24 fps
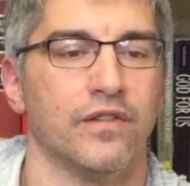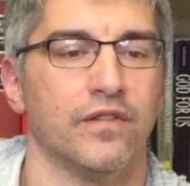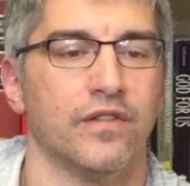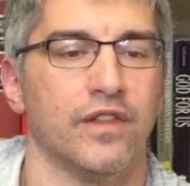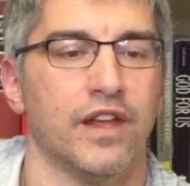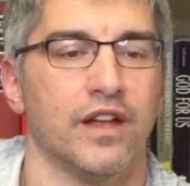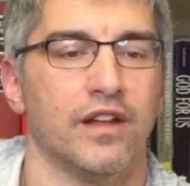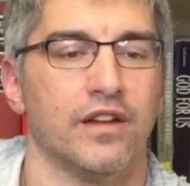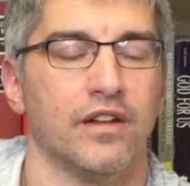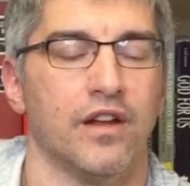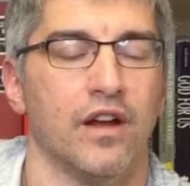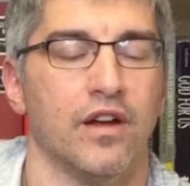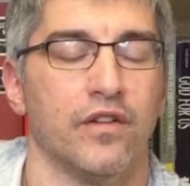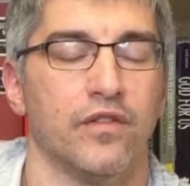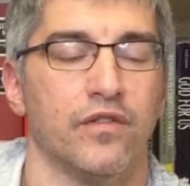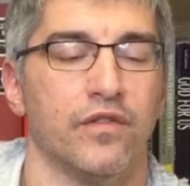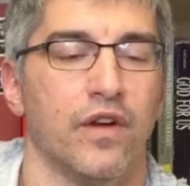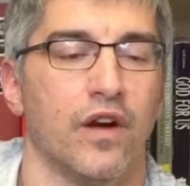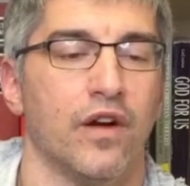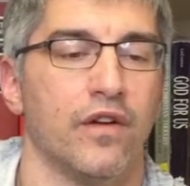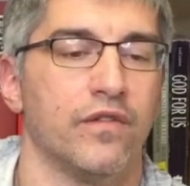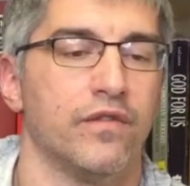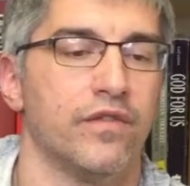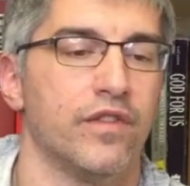that of
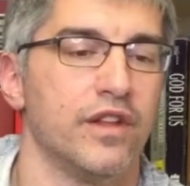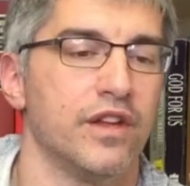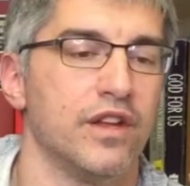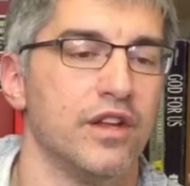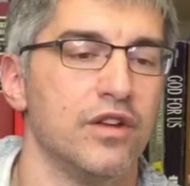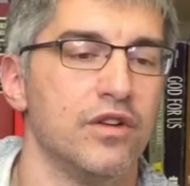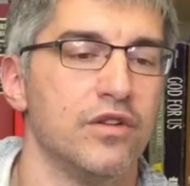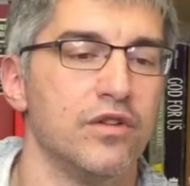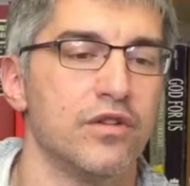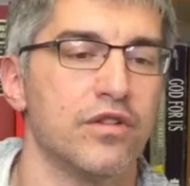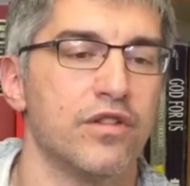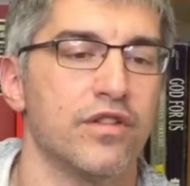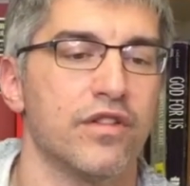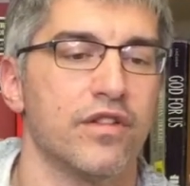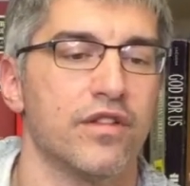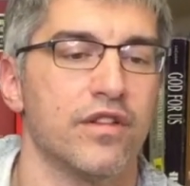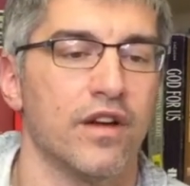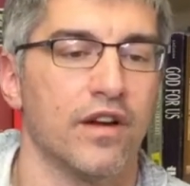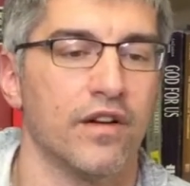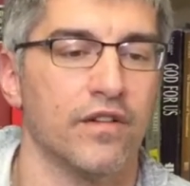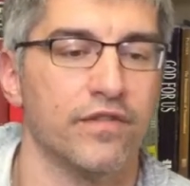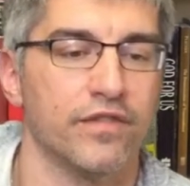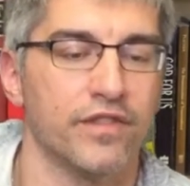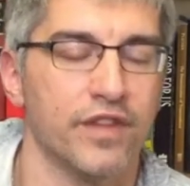of the youth
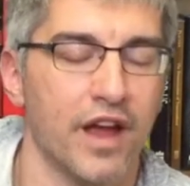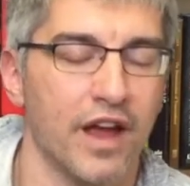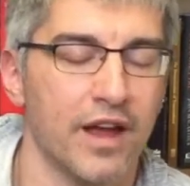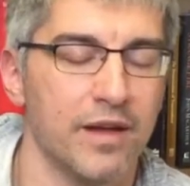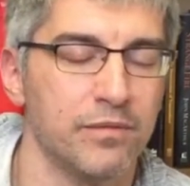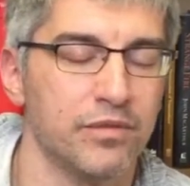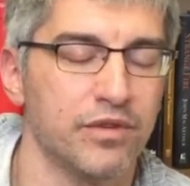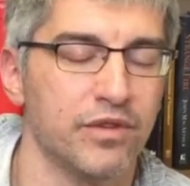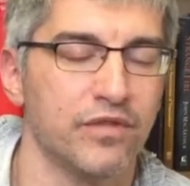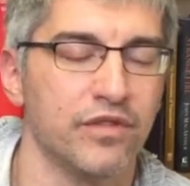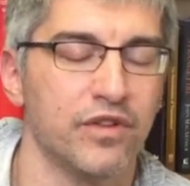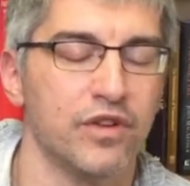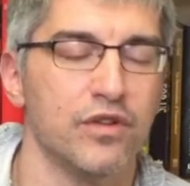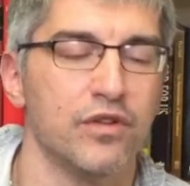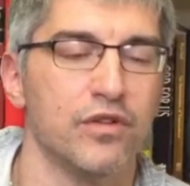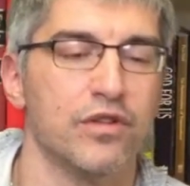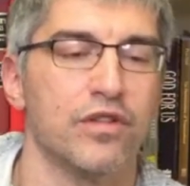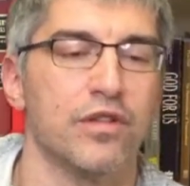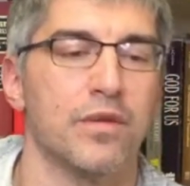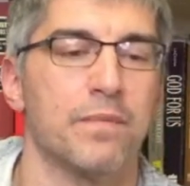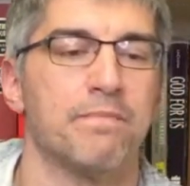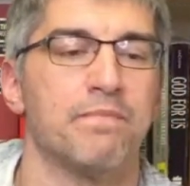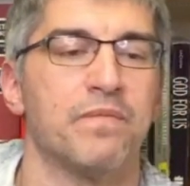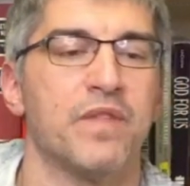of times of
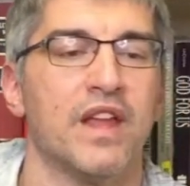youth.